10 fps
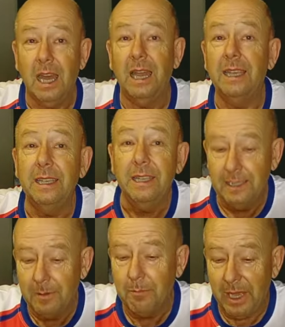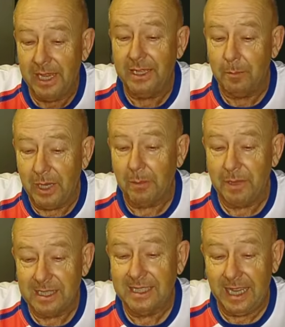I made a
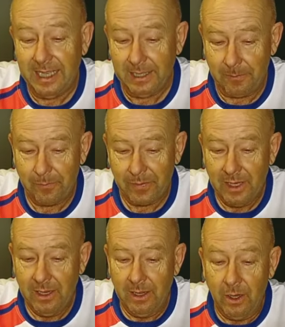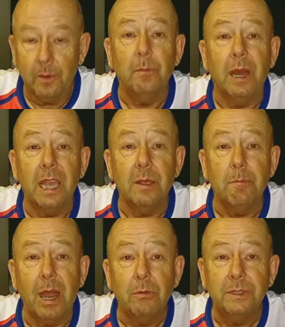big mistake
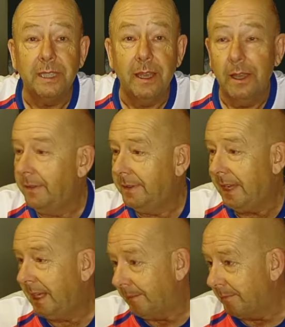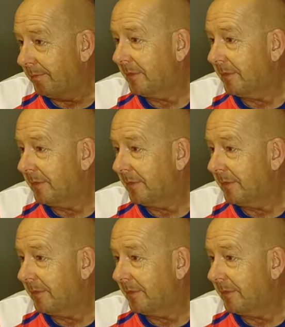by mounting the tail.